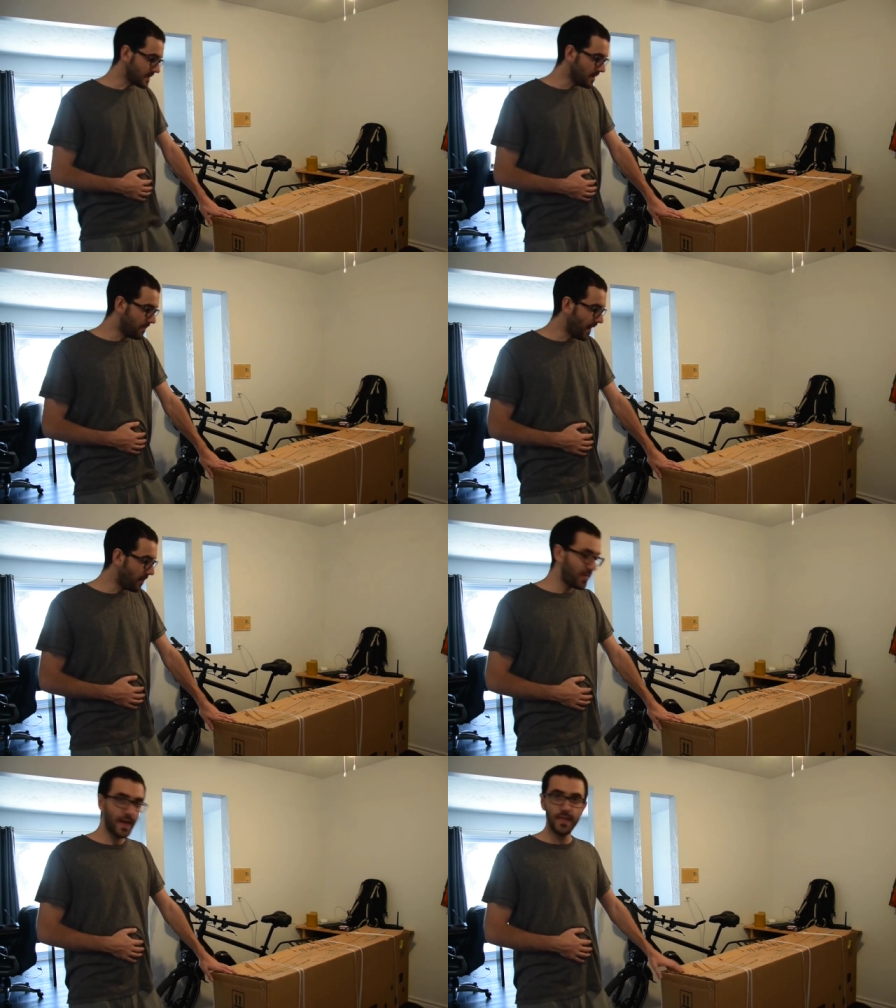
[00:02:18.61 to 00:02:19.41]
my
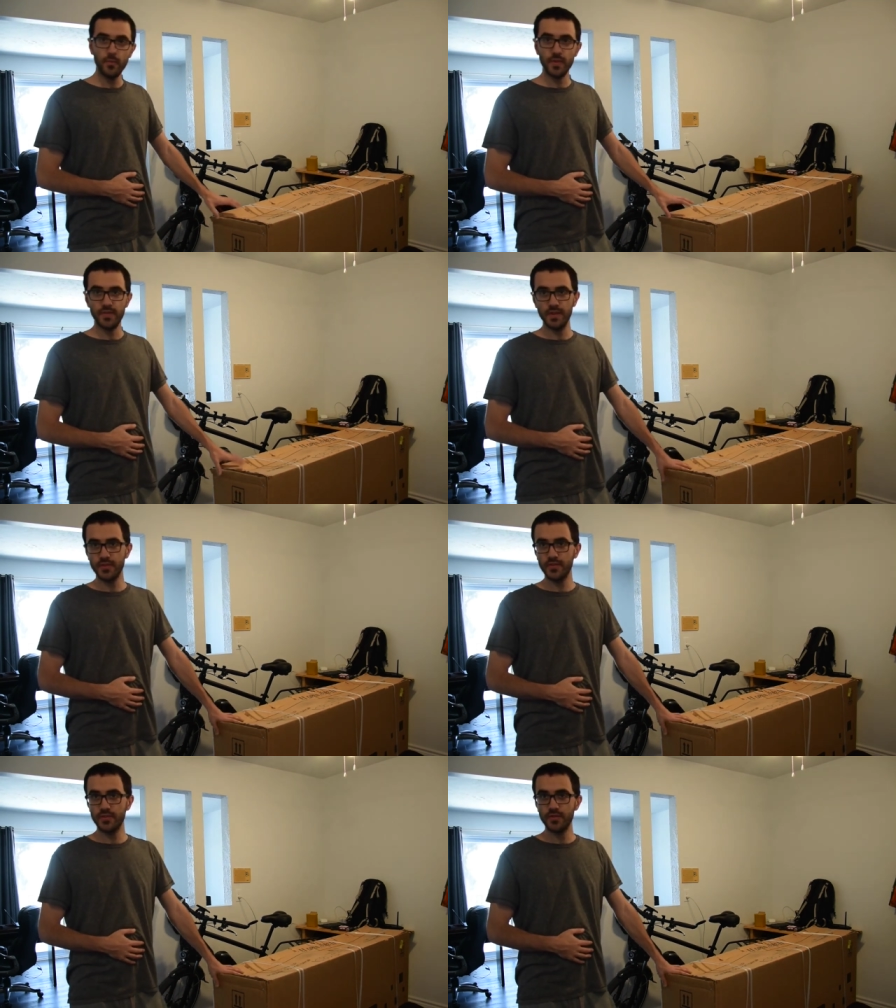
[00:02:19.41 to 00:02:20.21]
plan with
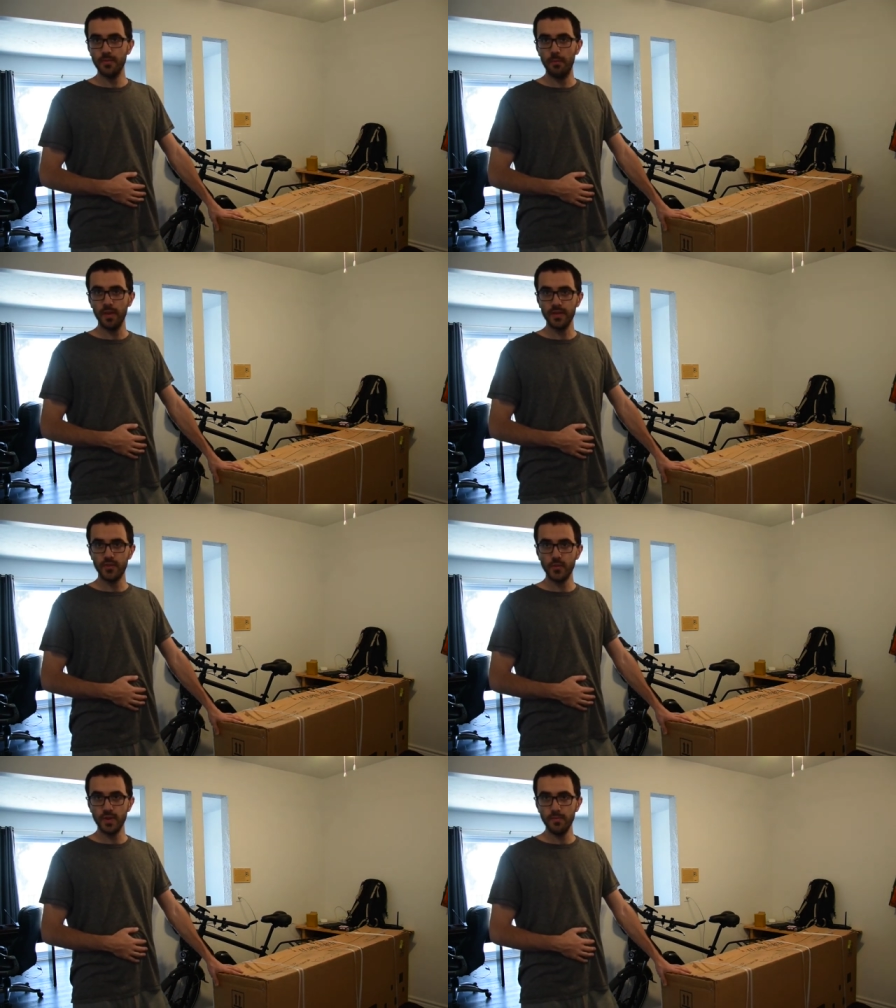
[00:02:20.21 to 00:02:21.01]
this Blade
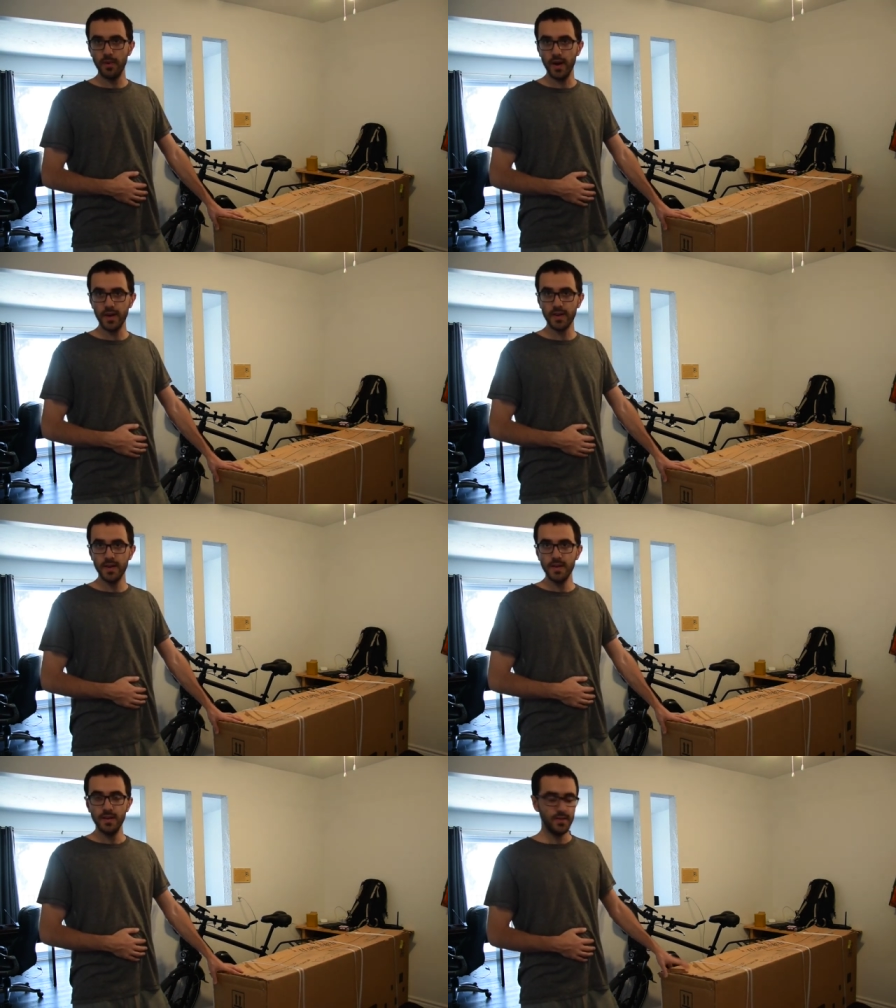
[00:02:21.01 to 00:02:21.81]
2 e-bike
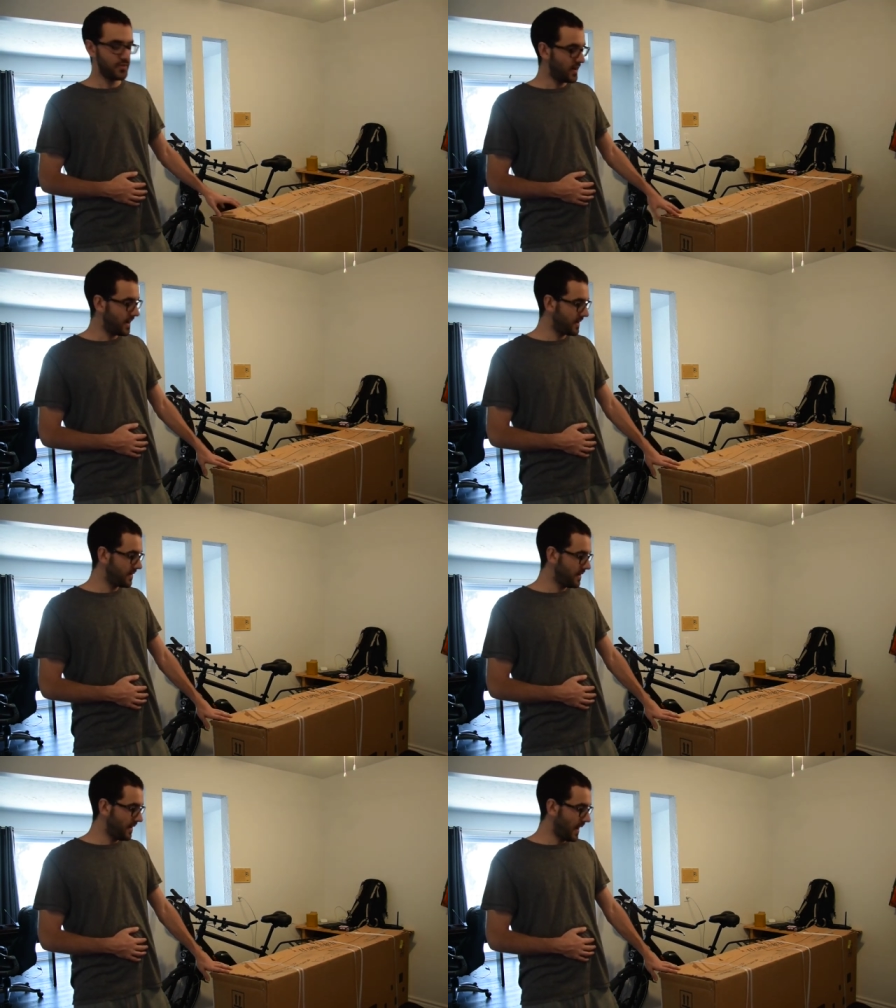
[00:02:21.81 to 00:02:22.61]
is that
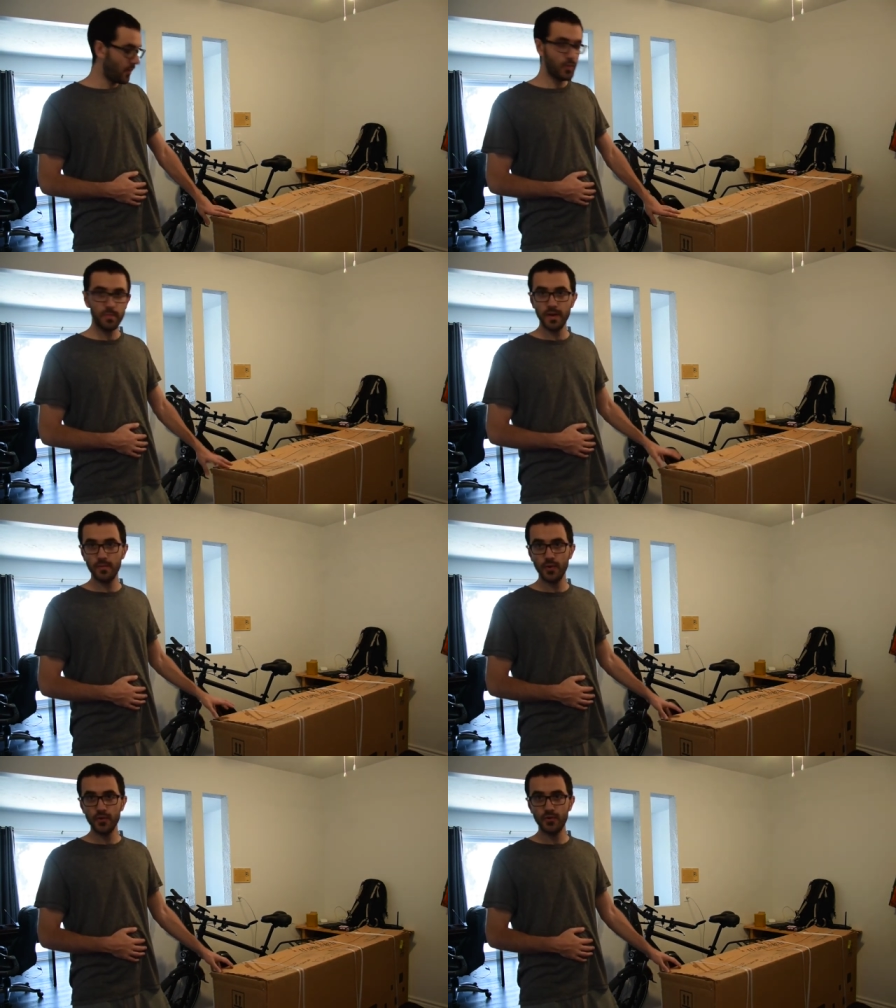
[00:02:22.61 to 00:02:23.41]
I would be
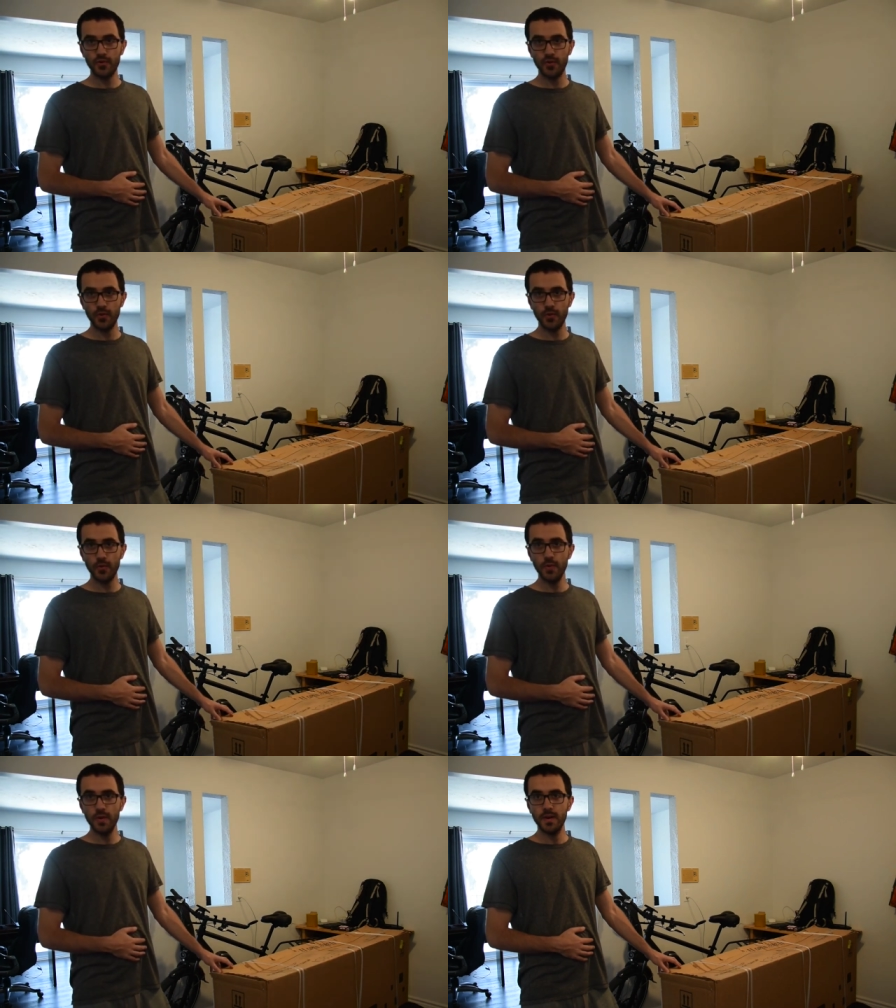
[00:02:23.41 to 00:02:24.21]
able to
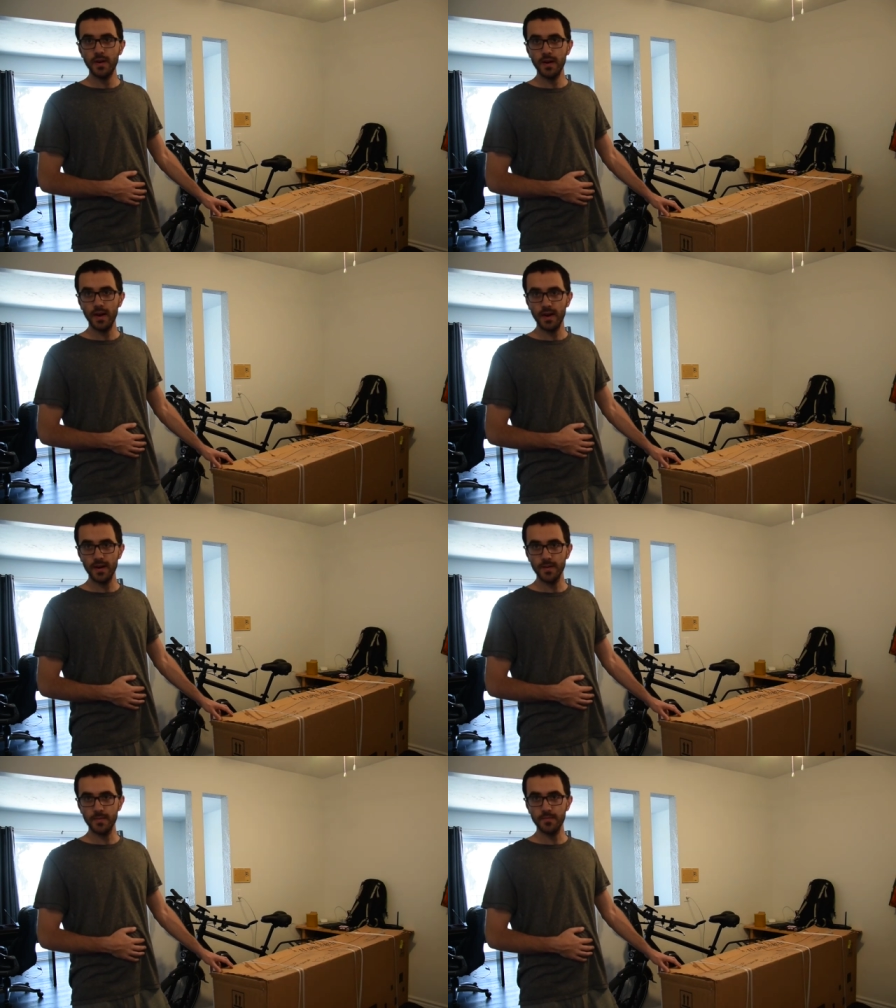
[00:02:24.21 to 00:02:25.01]
do
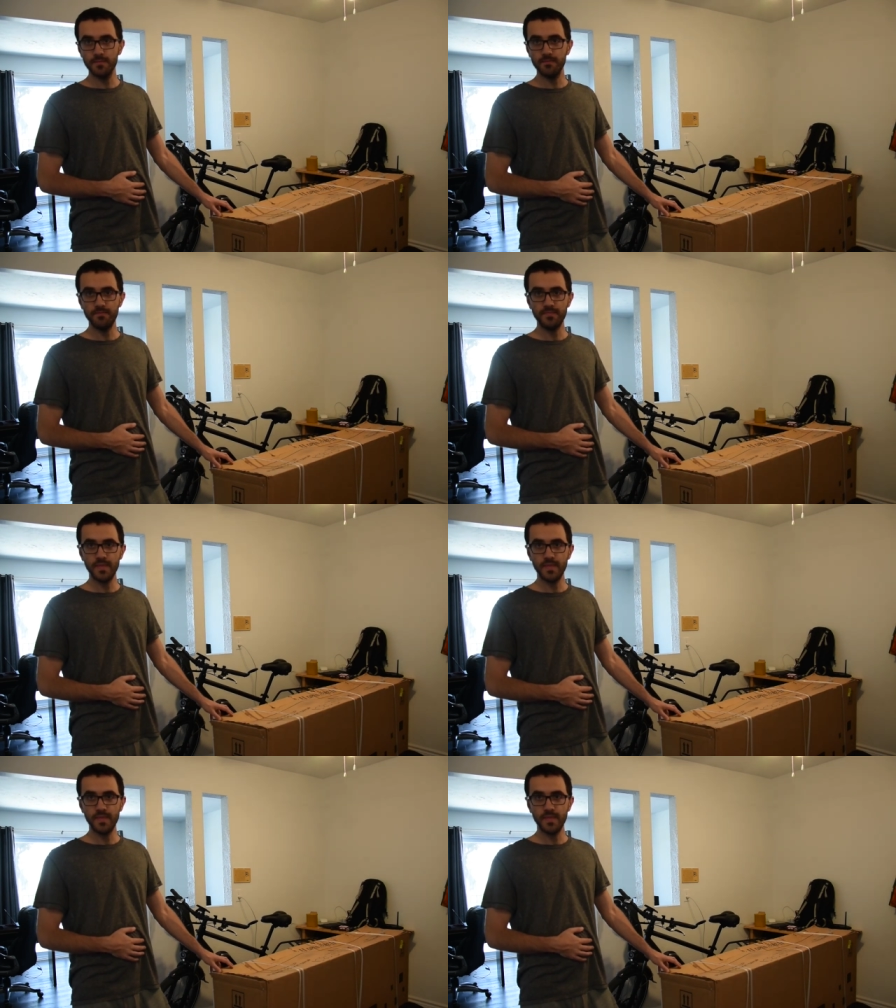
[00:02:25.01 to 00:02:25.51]
um,